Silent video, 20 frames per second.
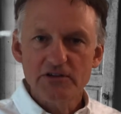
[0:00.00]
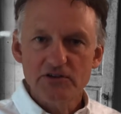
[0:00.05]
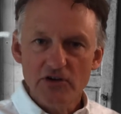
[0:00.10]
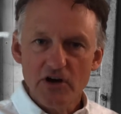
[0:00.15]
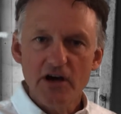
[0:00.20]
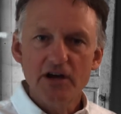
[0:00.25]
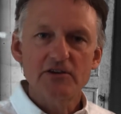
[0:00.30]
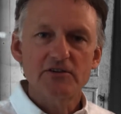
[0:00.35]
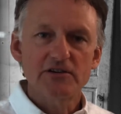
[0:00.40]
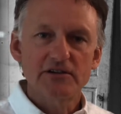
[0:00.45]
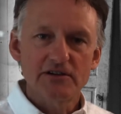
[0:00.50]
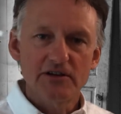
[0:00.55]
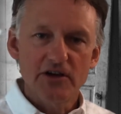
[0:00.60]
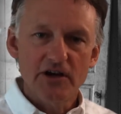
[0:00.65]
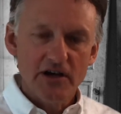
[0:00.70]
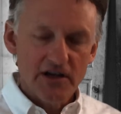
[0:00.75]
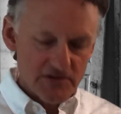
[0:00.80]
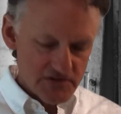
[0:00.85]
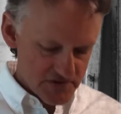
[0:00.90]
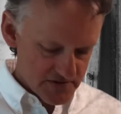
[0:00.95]

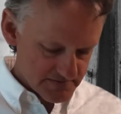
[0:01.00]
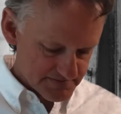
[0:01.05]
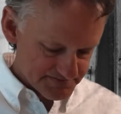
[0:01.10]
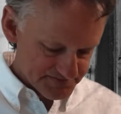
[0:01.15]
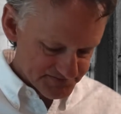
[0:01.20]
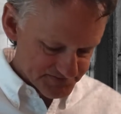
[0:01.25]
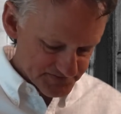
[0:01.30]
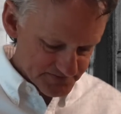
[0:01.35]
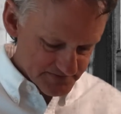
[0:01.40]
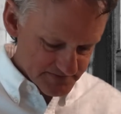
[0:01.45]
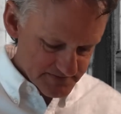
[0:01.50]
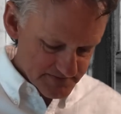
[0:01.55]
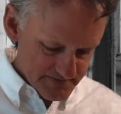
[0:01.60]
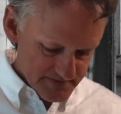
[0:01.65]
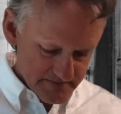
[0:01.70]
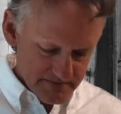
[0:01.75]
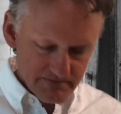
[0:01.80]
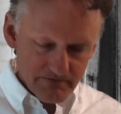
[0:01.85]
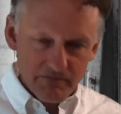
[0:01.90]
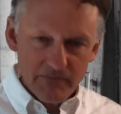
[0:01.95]
daughter-in-laws.
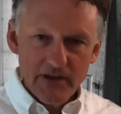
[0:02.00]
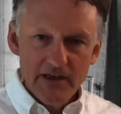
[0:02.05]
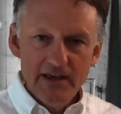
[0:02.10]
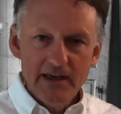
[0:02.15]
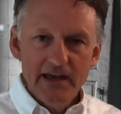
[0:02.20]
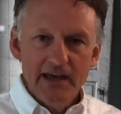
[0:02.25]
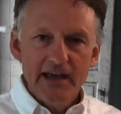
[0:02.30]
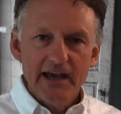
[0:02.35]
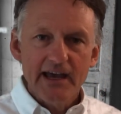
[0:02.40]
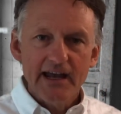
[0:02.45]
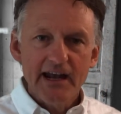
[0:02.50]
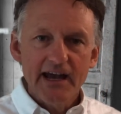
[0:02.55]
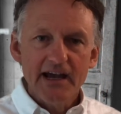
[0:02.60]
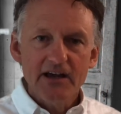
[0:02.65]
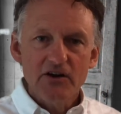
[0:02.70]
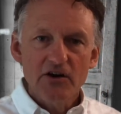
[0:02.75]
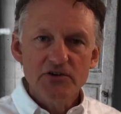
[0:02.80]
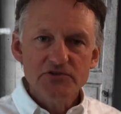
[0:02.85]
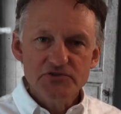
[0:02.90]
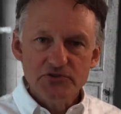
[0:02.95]
And I
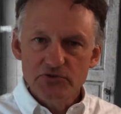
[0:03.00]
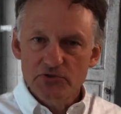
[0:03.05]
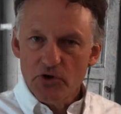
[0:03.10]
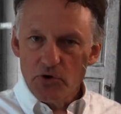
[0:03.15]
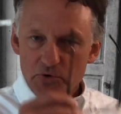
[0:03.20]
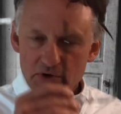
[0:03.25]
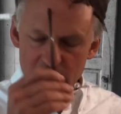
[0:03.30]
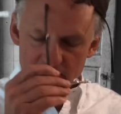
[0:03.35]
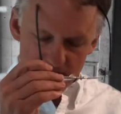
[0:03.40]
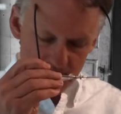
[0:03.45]
had also noted